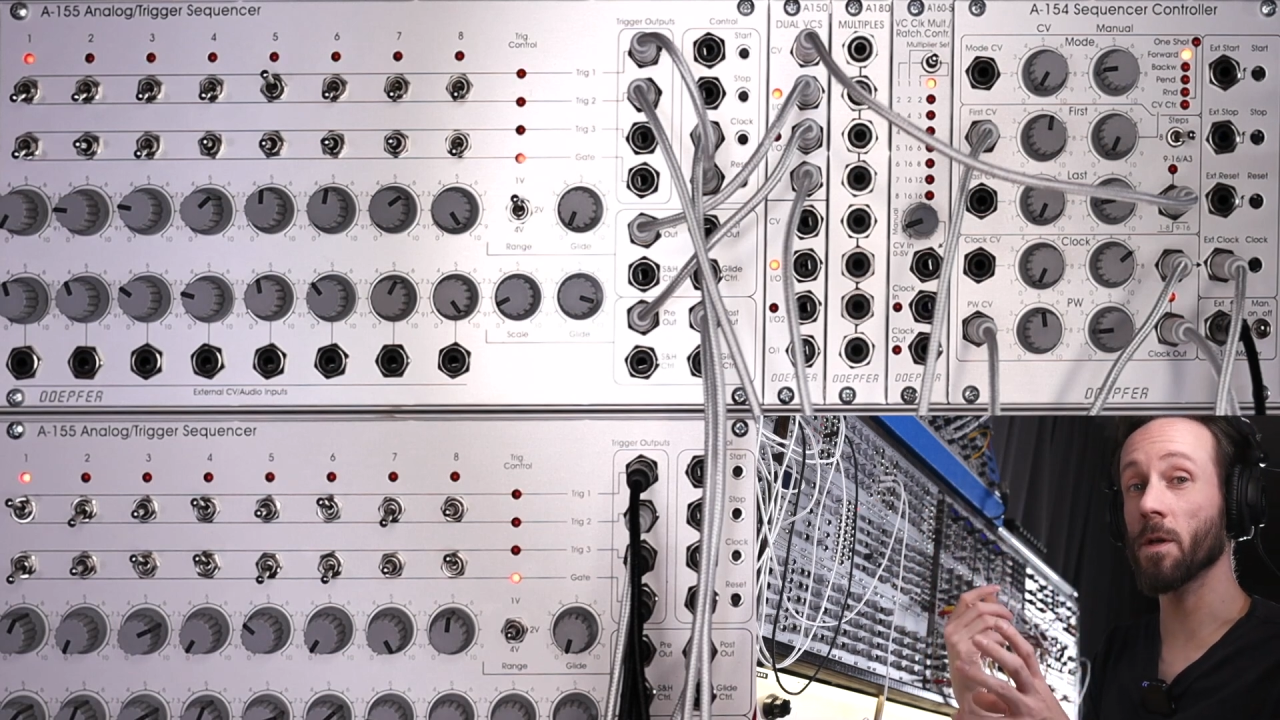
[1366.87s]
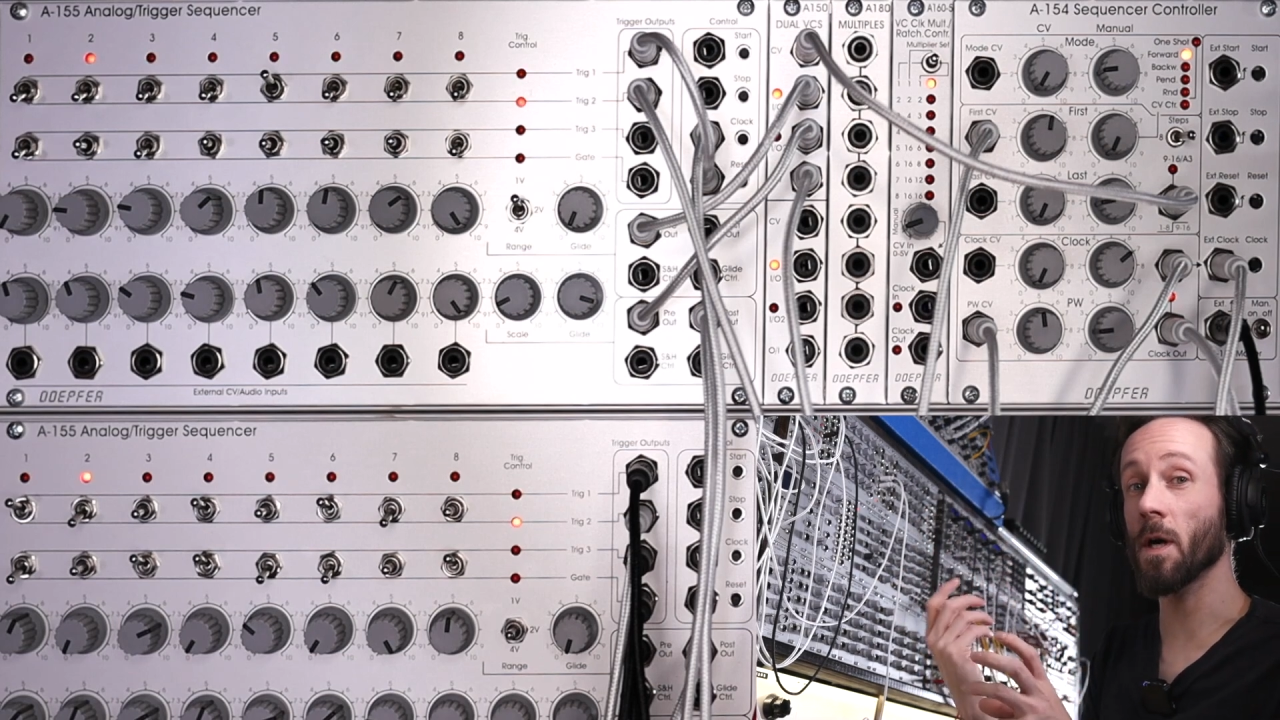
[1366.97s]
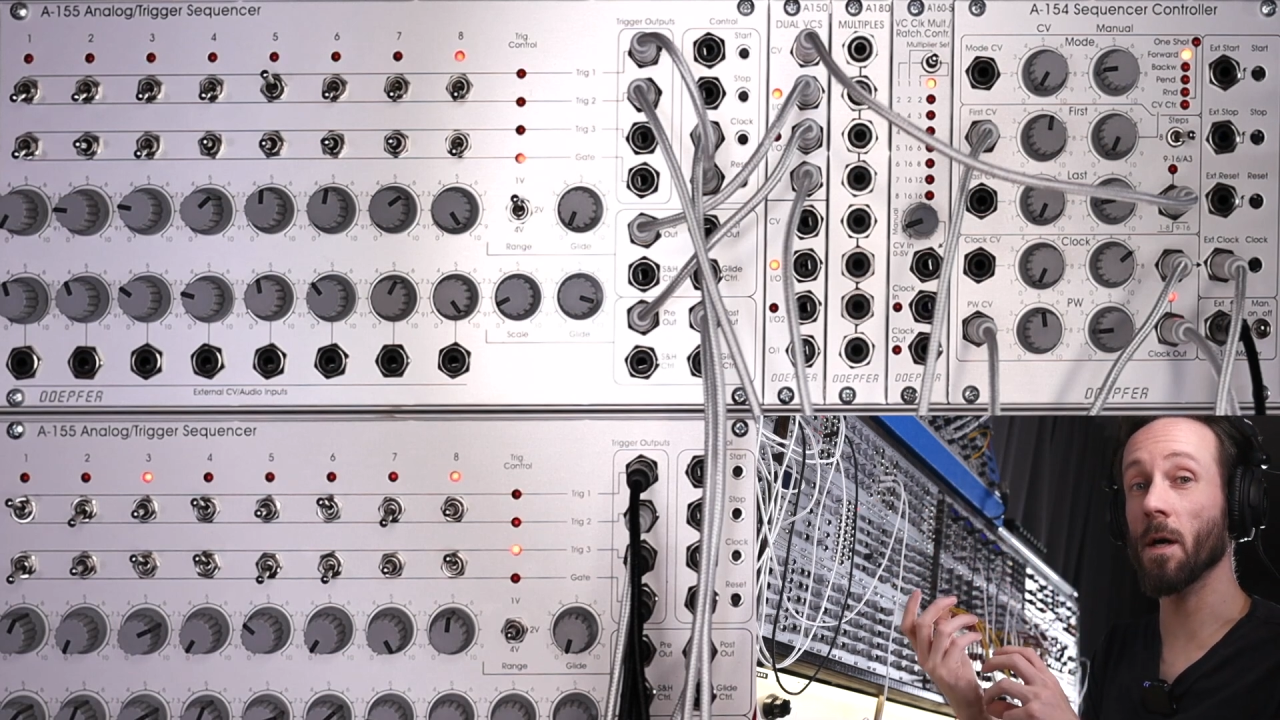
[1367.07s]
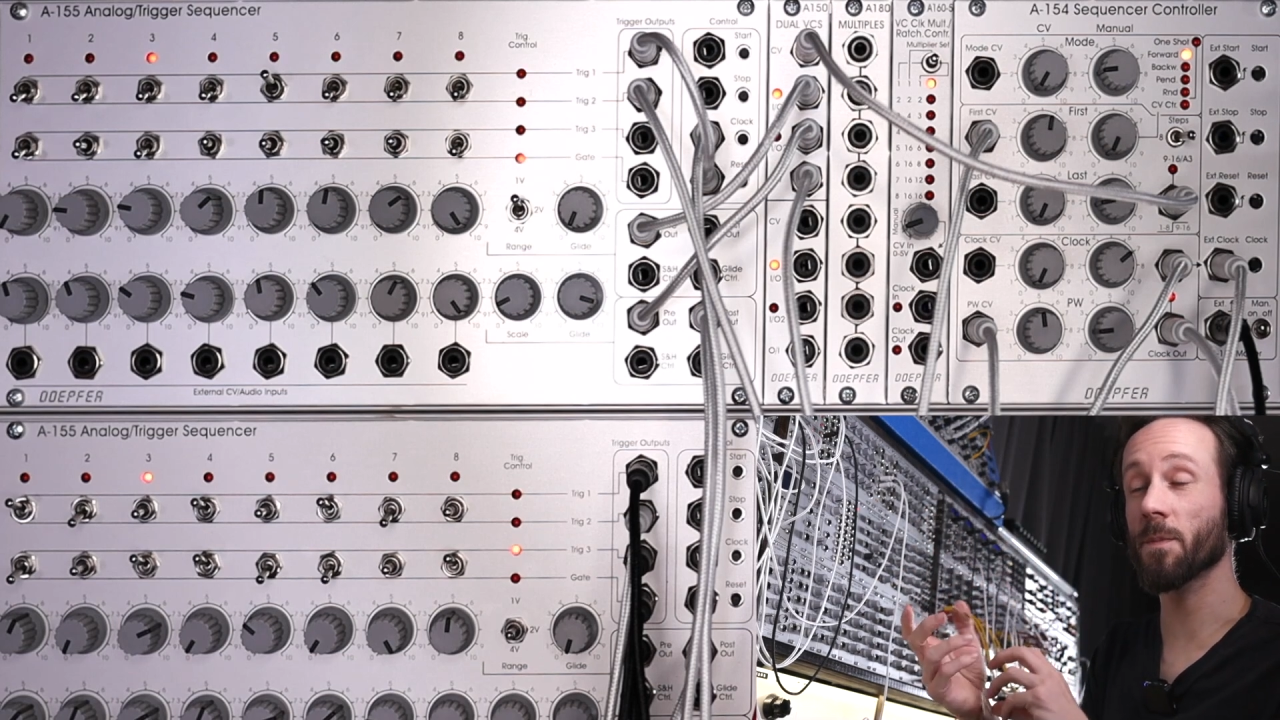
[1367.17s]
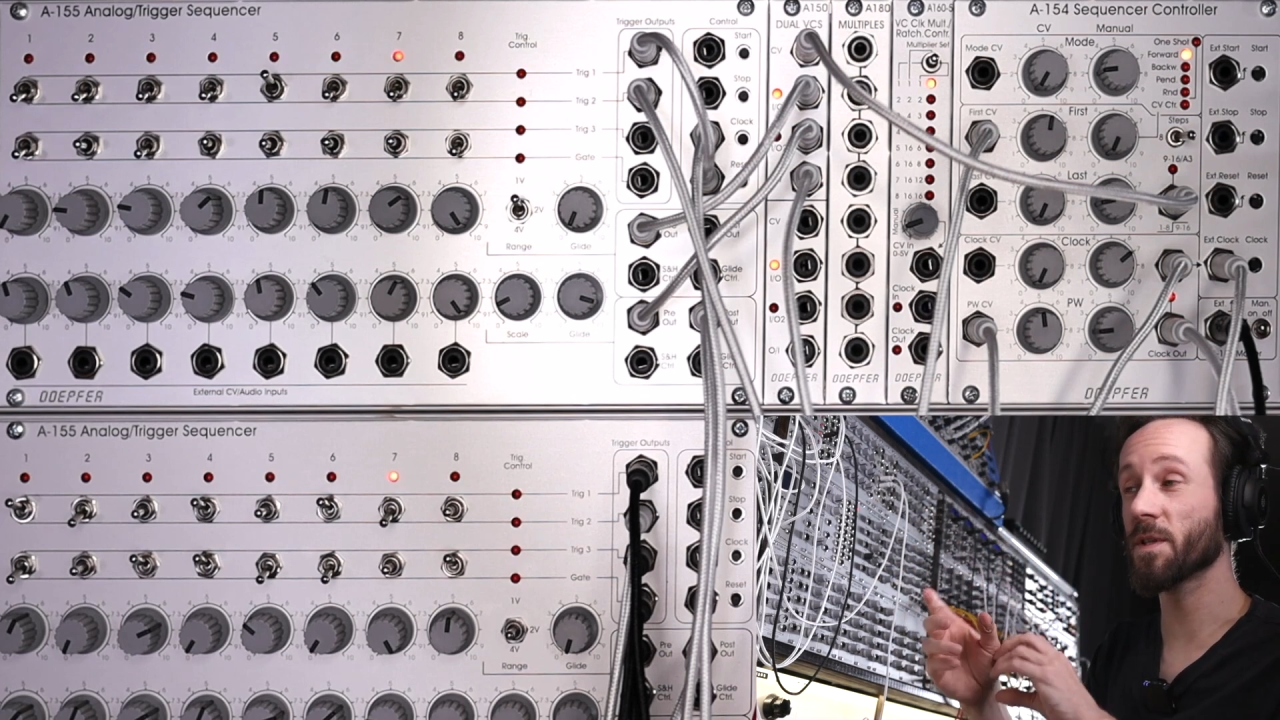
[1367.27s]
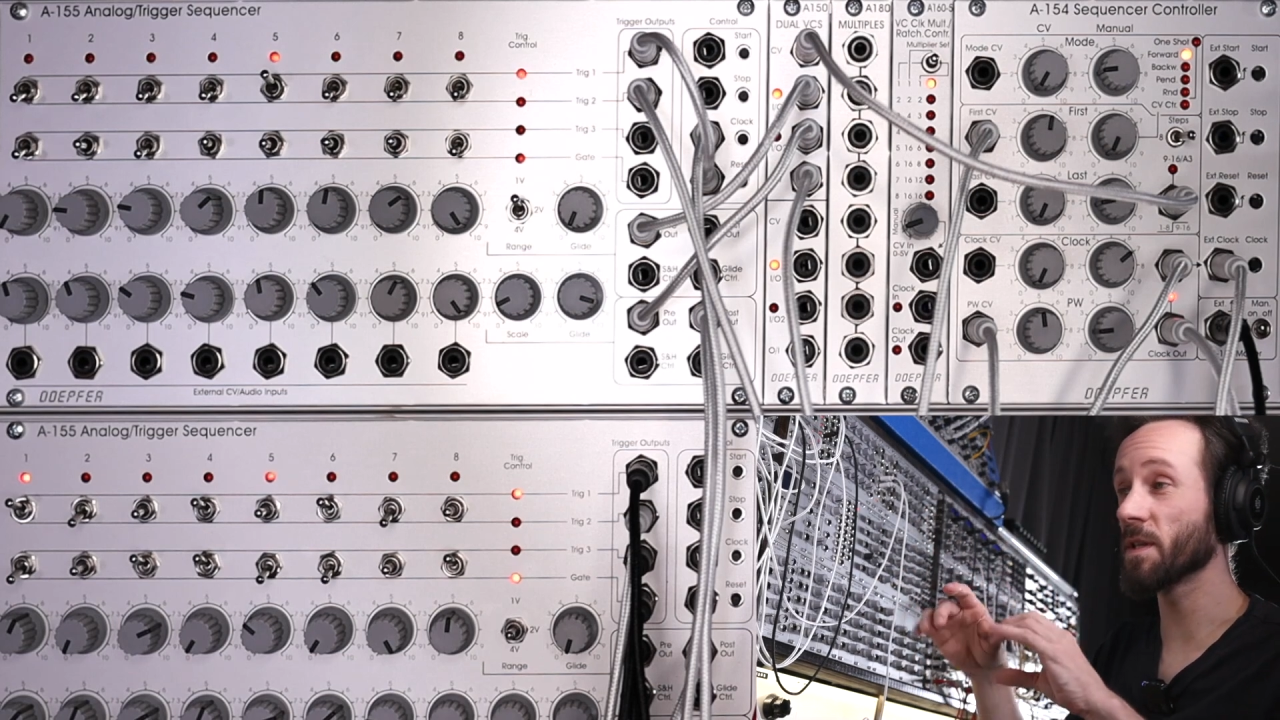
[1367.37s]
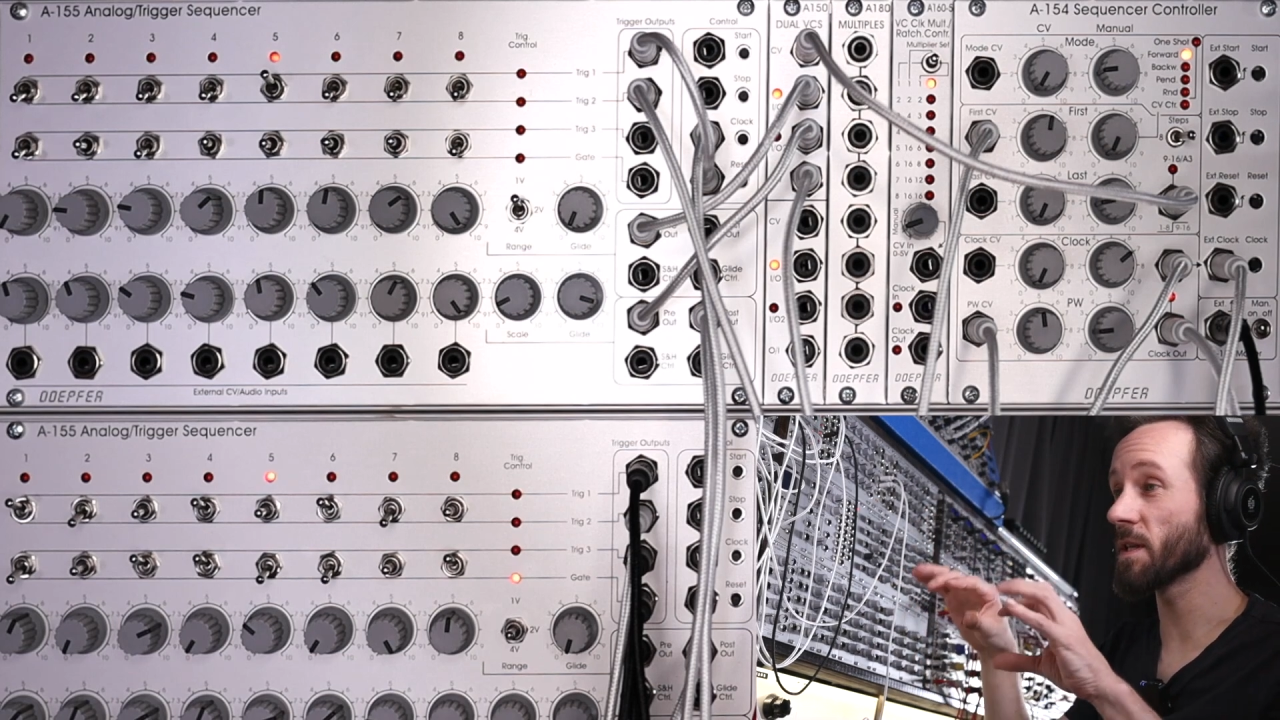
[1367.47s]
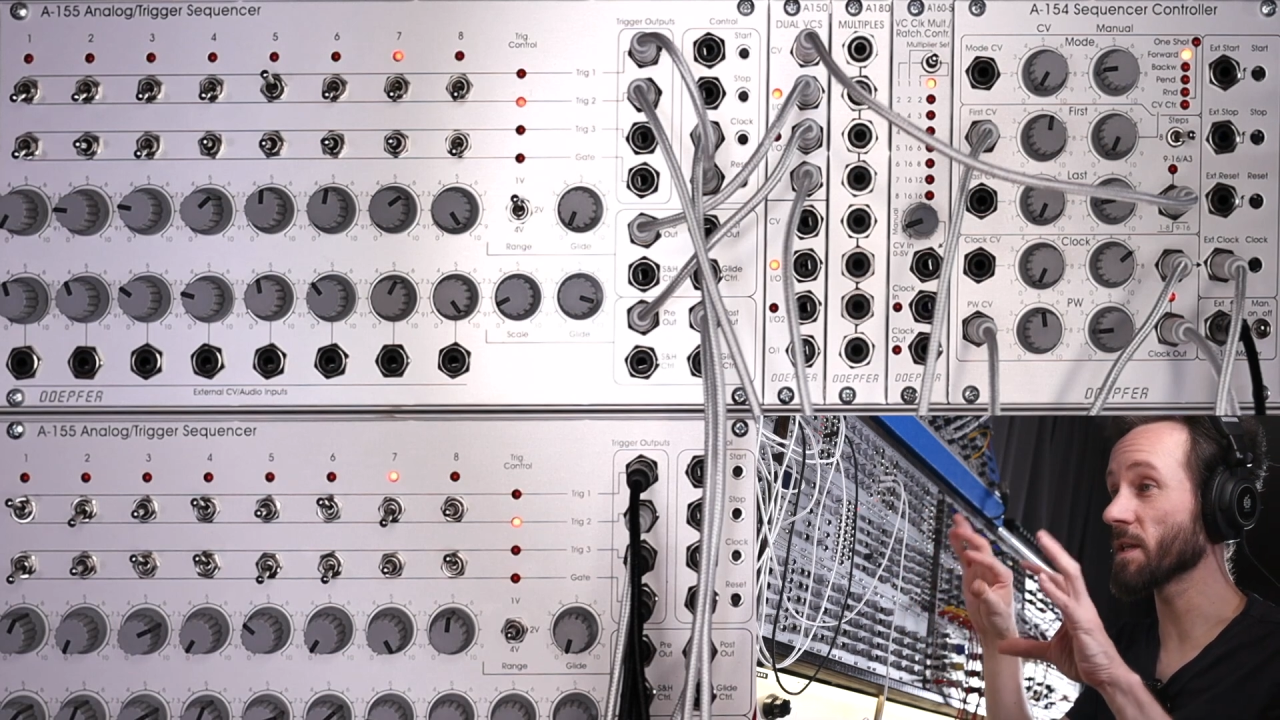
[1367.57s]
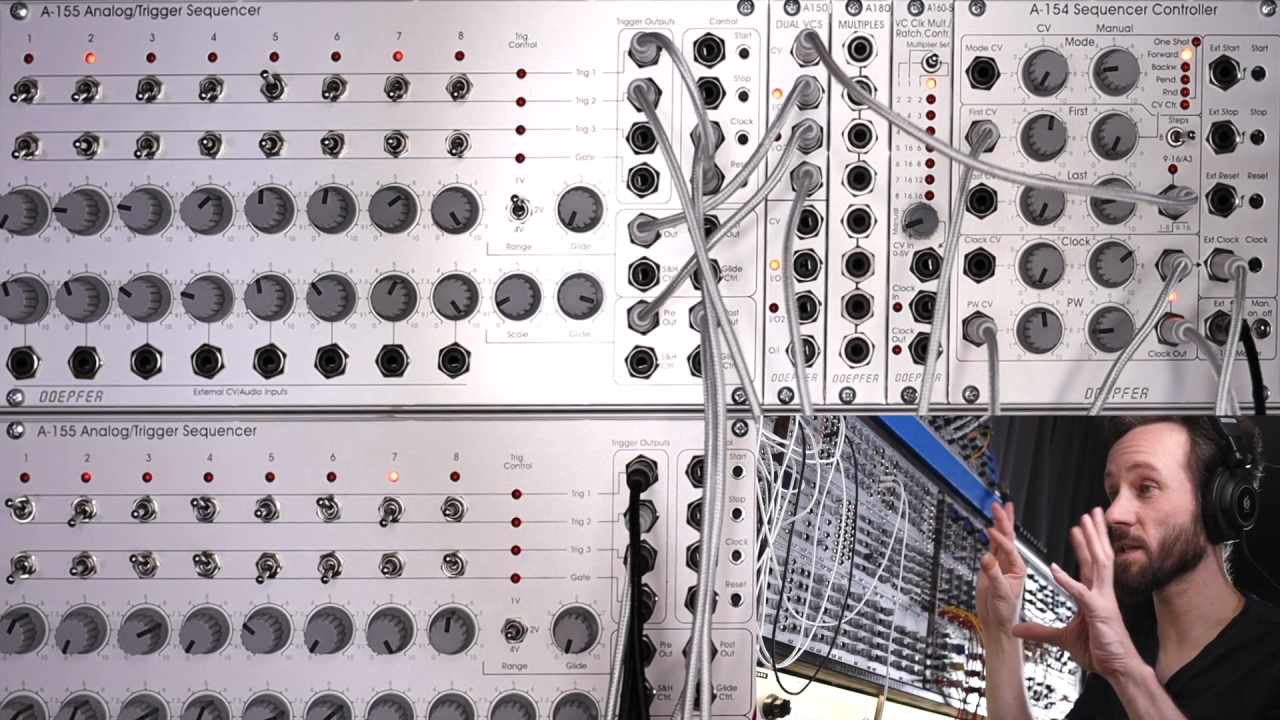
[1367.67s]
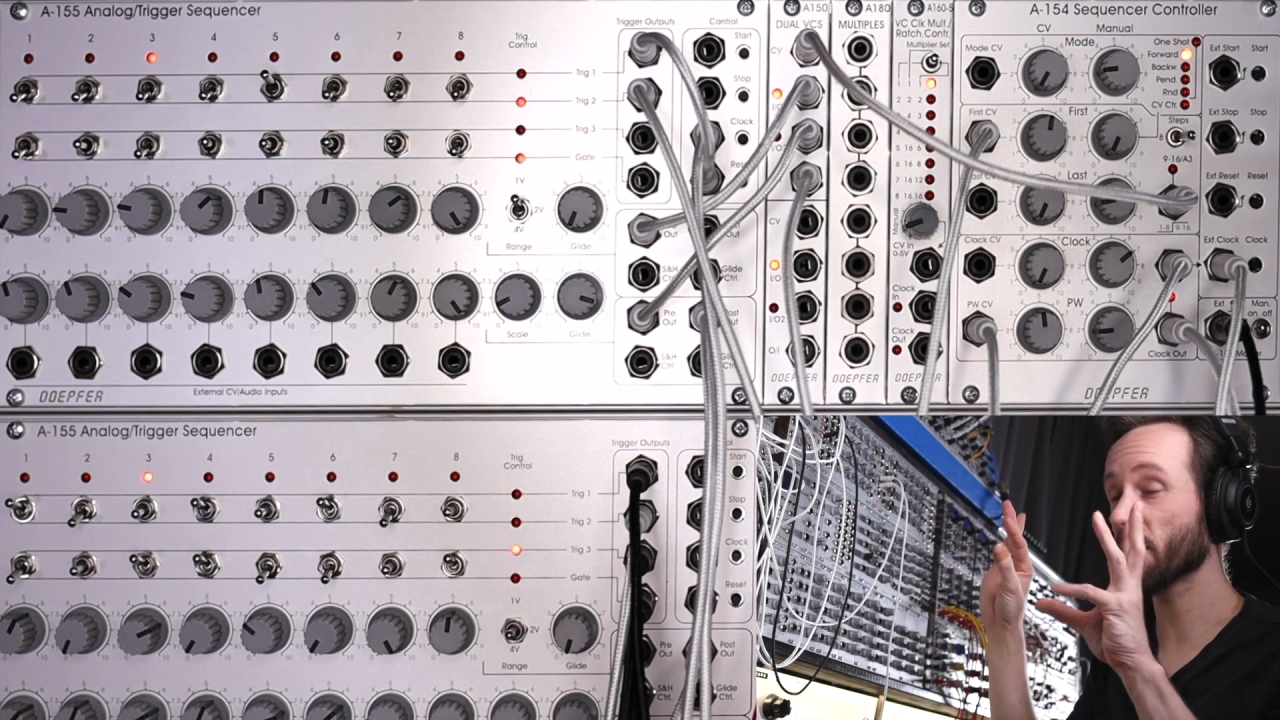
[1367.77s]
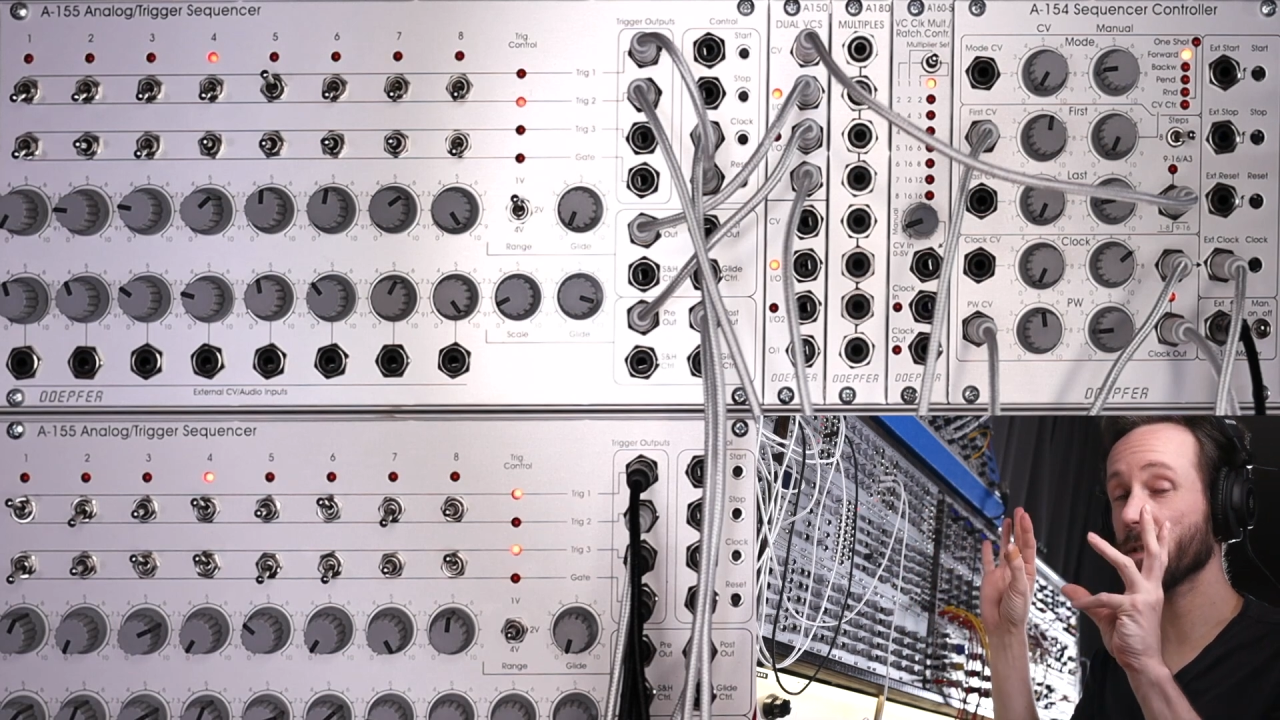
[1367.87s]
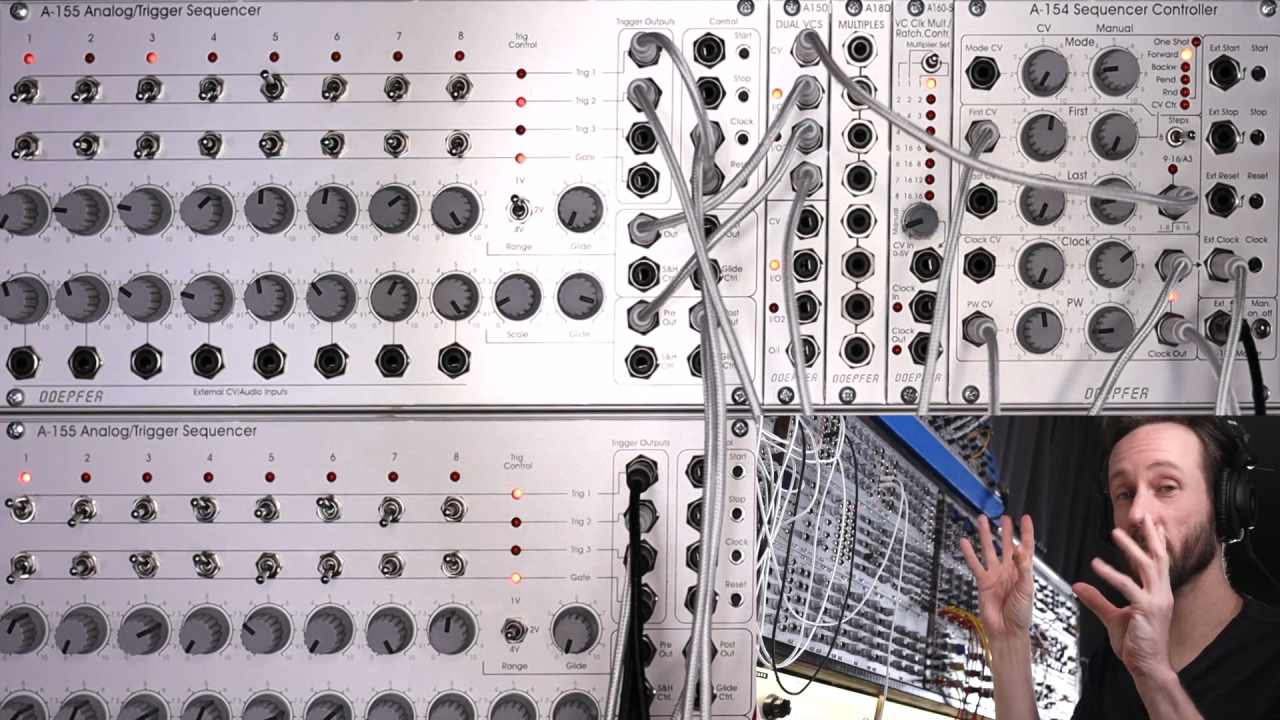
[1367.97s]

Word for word: knobs this